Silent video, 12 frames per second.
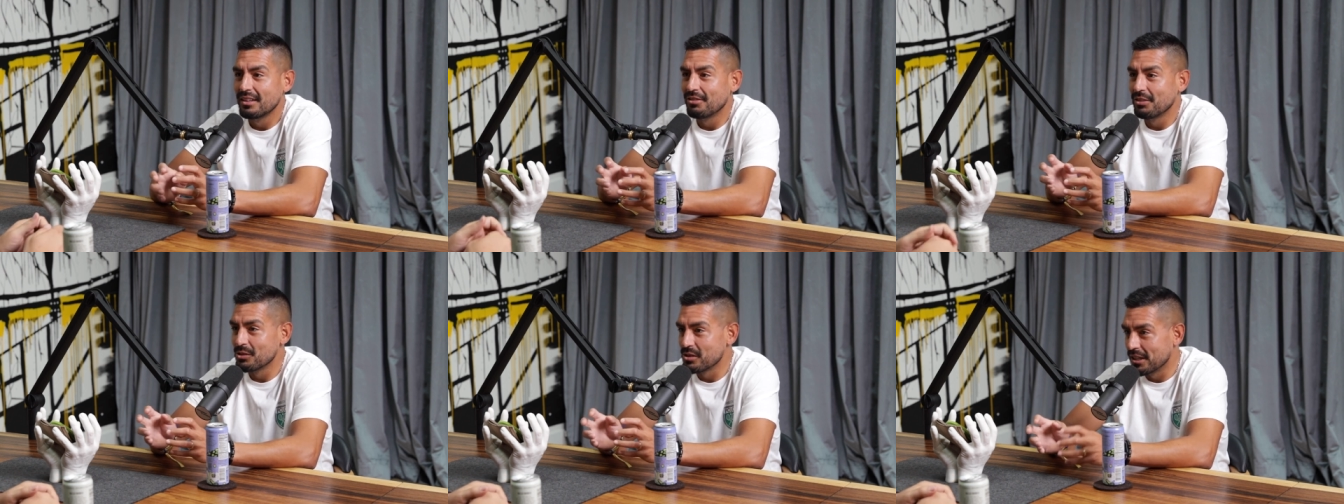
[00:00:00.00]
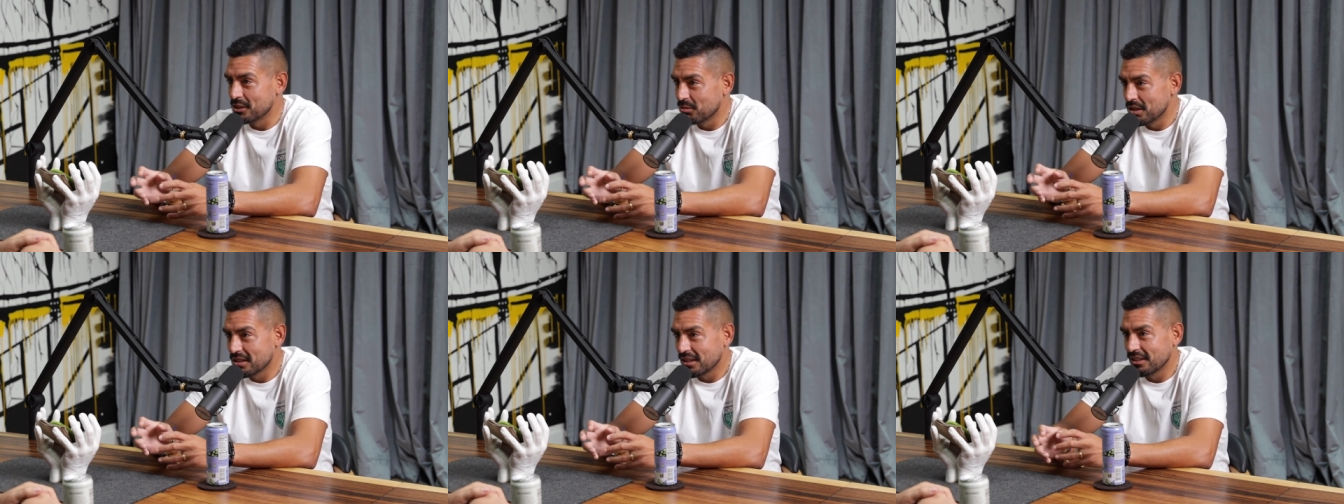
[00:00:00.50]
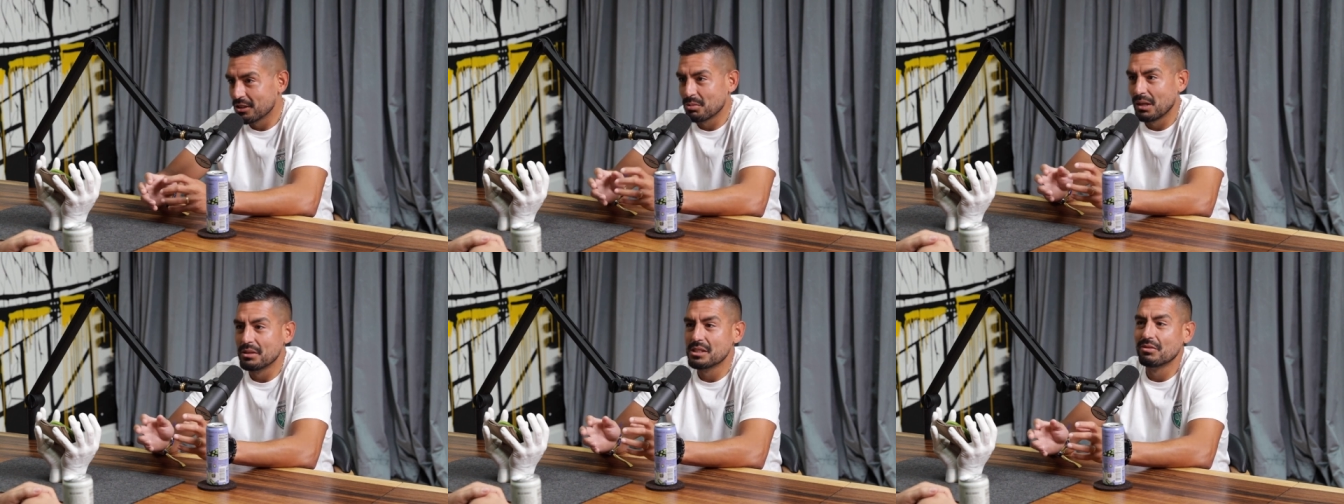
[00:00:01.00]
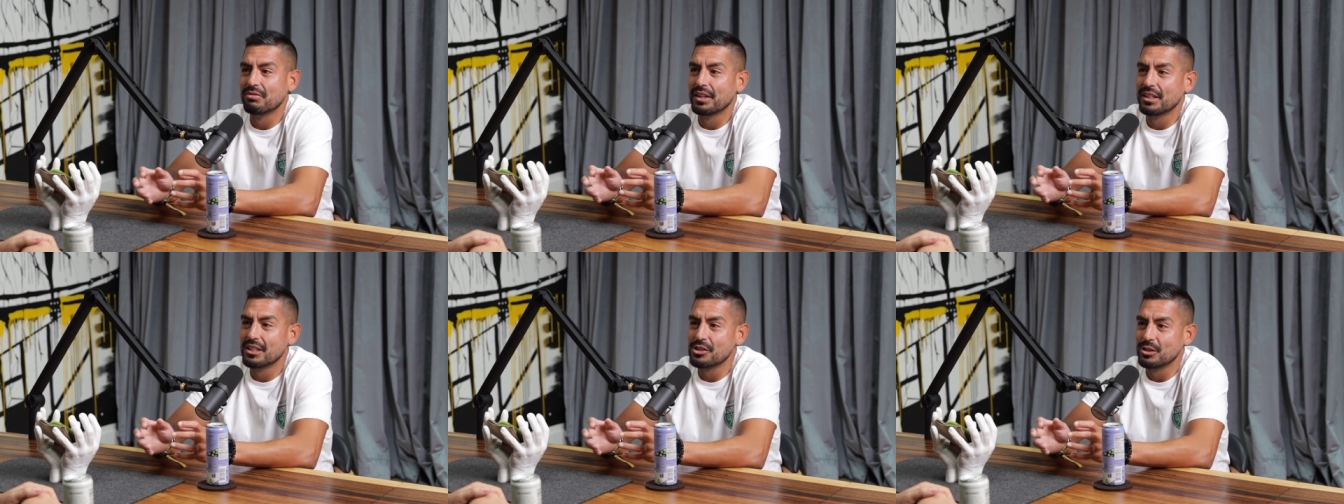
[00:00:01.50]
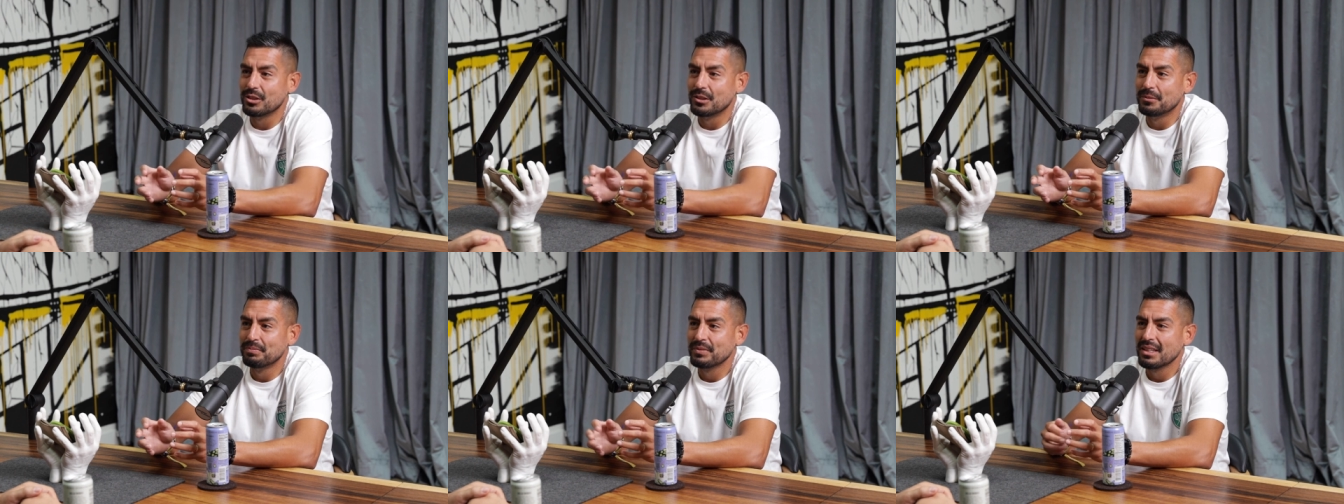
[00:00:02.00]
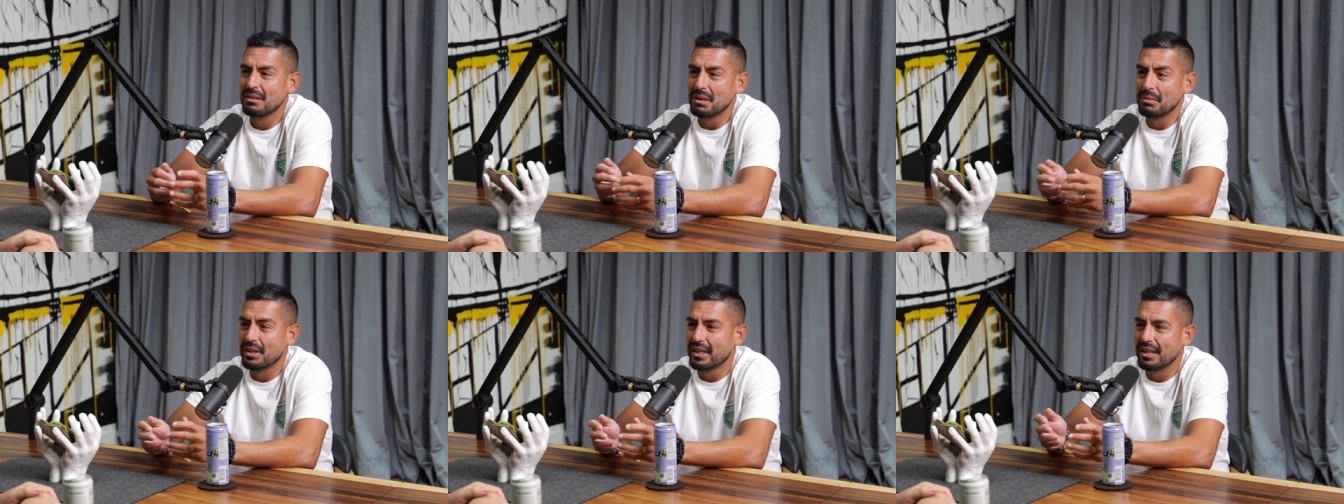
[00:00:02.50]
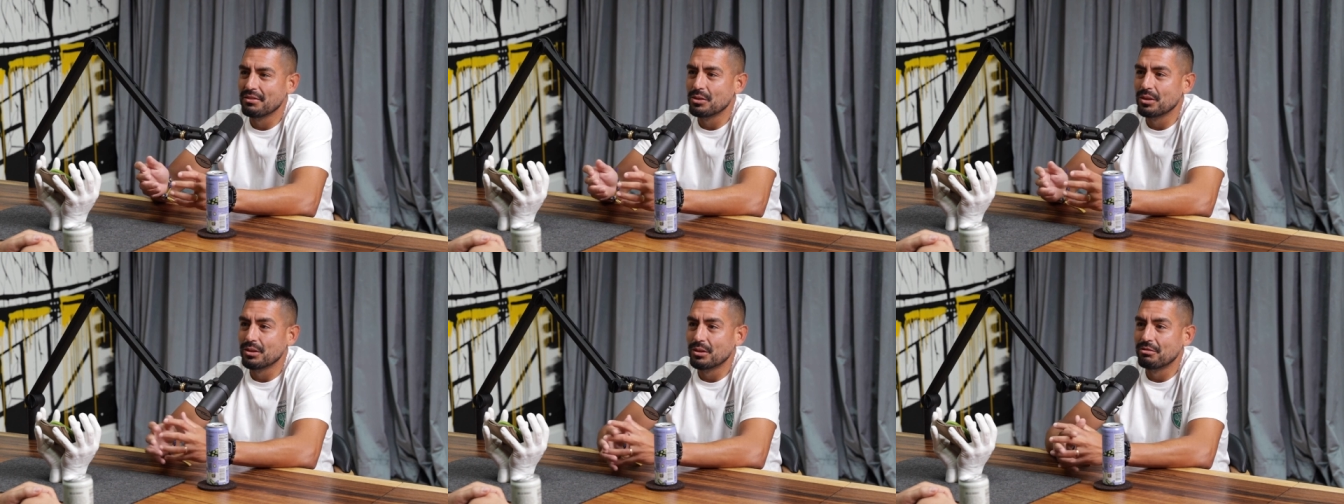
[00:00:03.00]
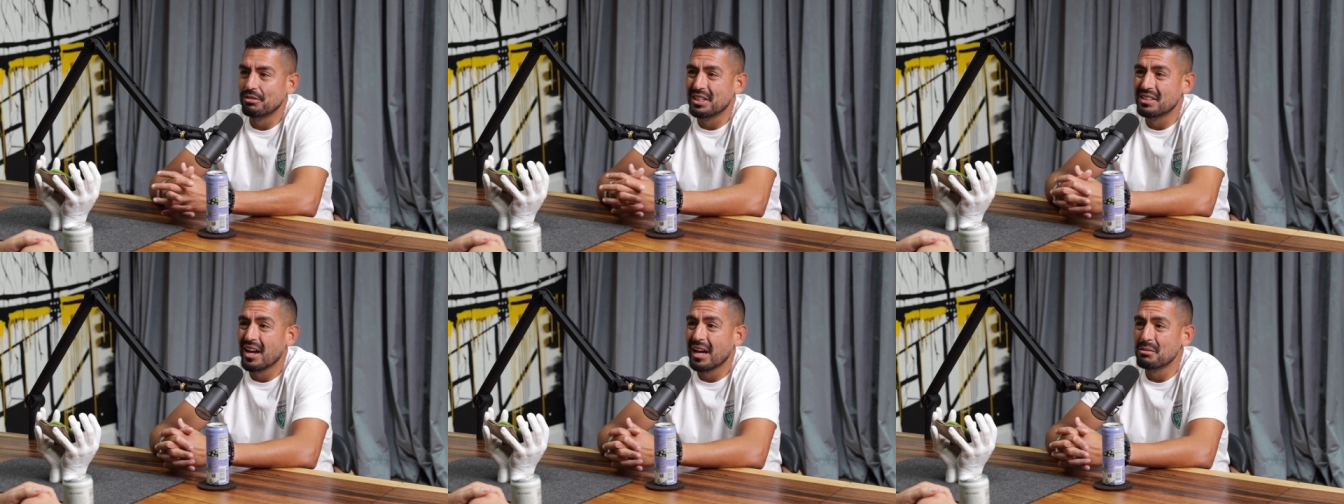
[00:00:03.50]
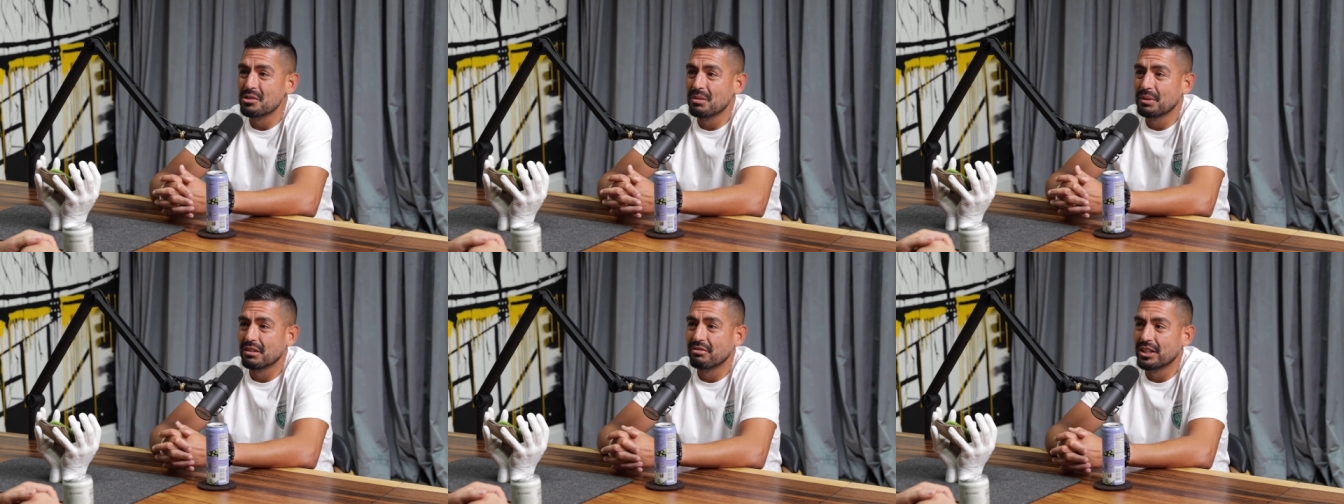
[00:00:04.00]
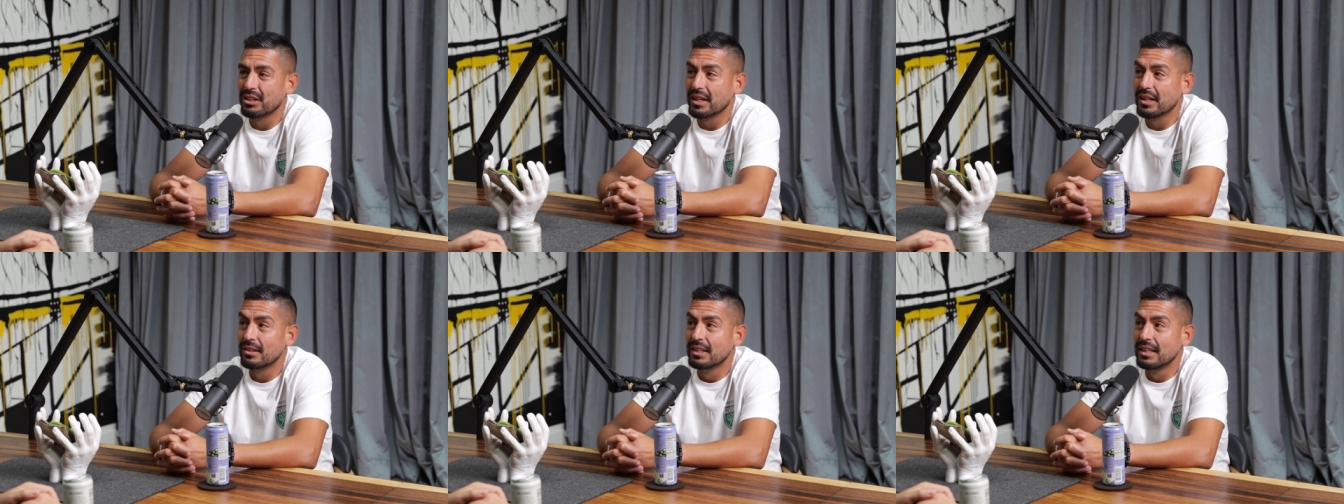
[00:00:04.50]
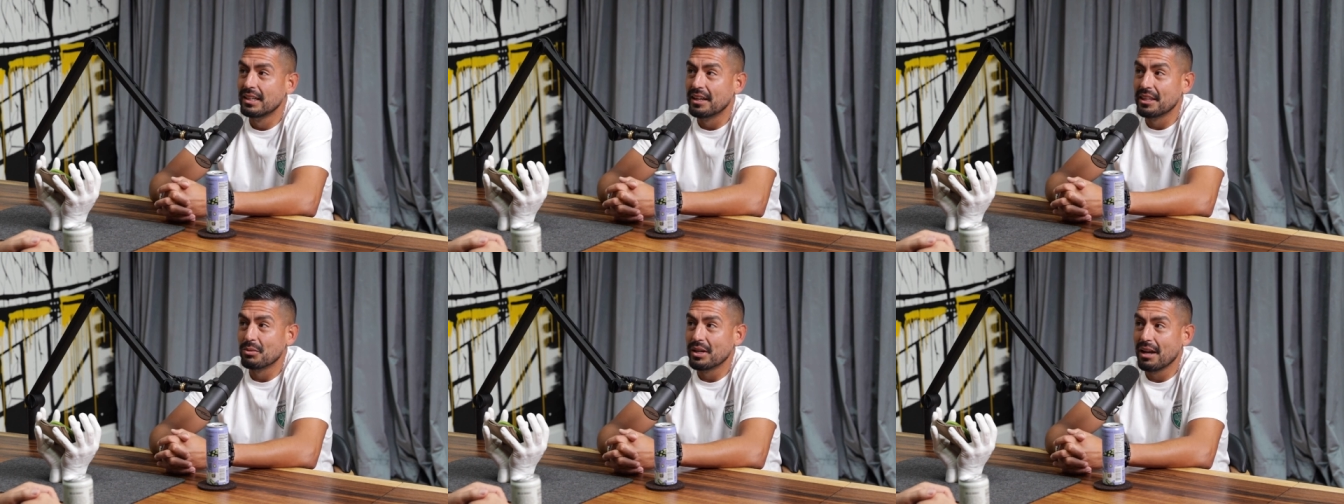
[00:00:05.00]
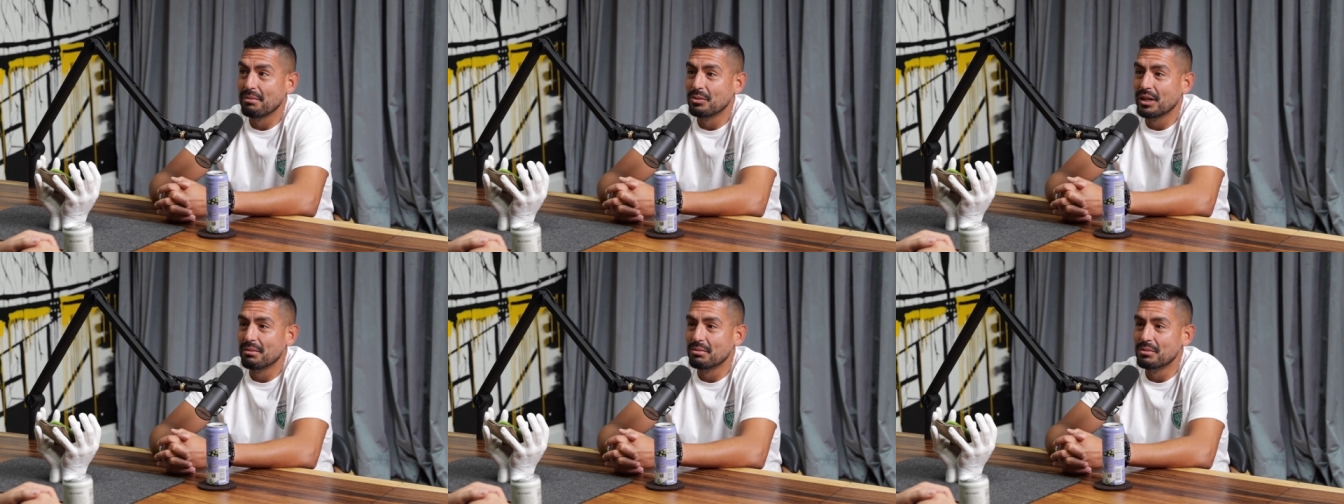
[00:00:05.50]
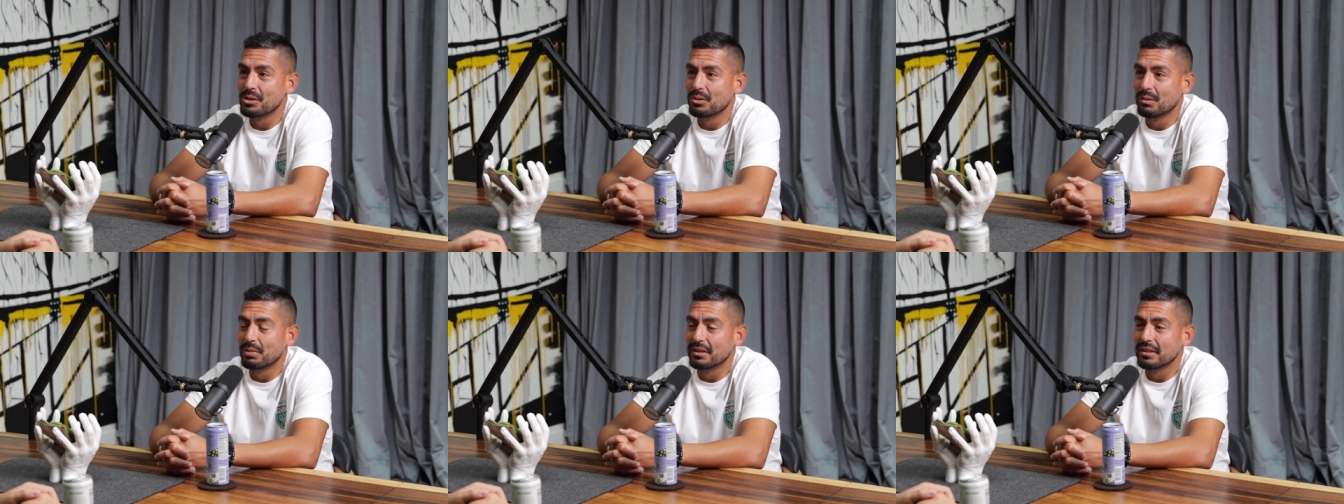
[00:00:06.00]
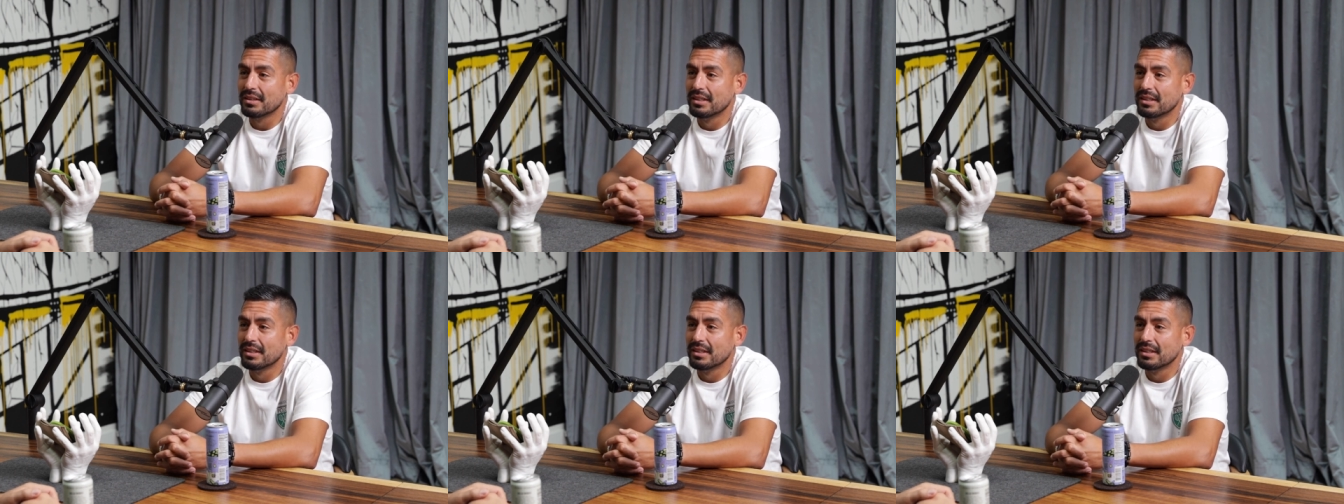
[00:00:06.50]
It yes. feels less risky. There's probably some financial. Maybe they gave you a little free time or something to figure it out. And then what happened? What happened when you opened?